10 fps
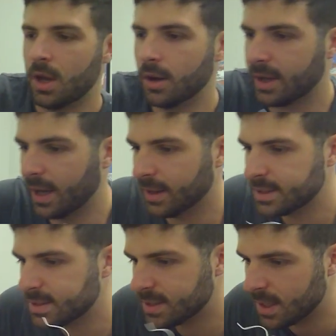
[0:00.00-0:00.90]
Okay,
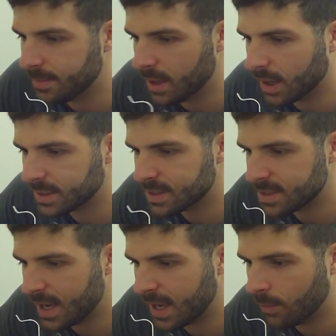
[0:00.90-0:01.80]
let's see. Bianca
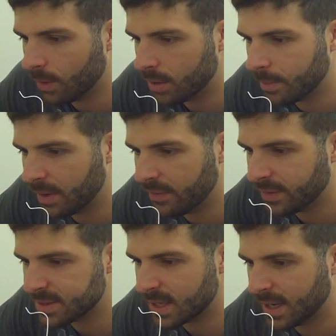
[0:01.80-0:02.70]
says, hey, what are the
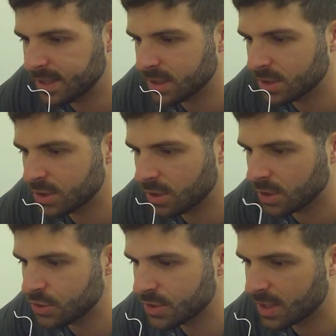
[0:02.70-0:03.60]
benefits to high tension
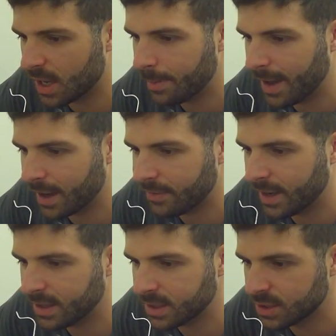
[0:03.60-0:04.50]
strings? Just got a pack of
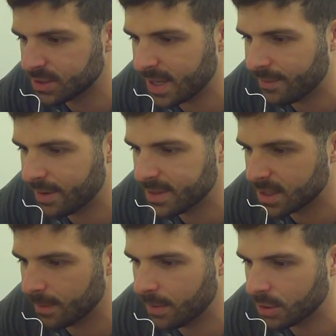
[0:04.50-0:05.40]
high tension Savarez
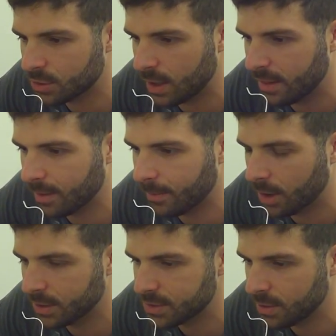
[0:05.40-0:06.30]
and I'm going to try them
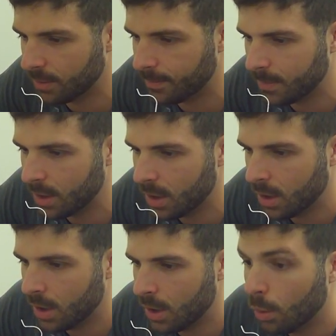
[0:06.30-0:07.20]
on soon.
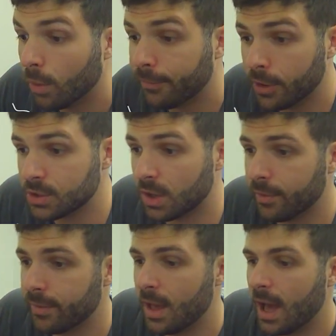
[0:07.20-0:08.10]
Well, first
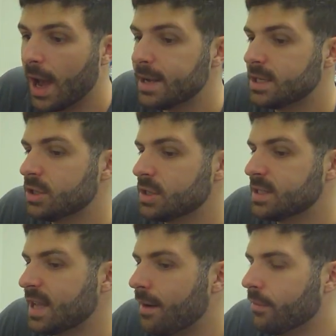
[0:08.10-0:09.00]
off, high tension
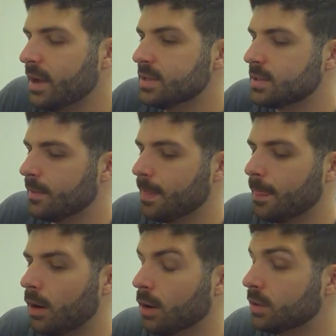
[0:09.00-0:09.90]
Savarez
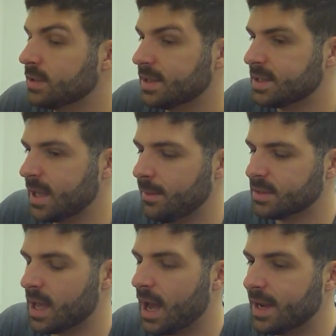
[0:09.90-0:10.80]
aren't the same
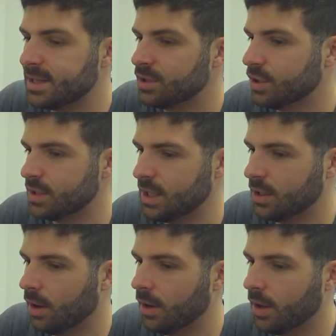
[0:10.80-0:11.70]
as high tension
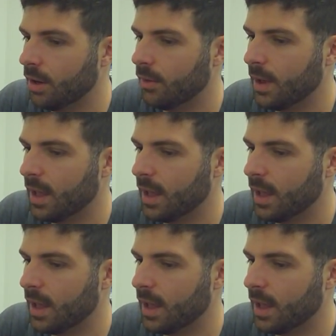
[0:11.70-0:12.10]
D'Addario.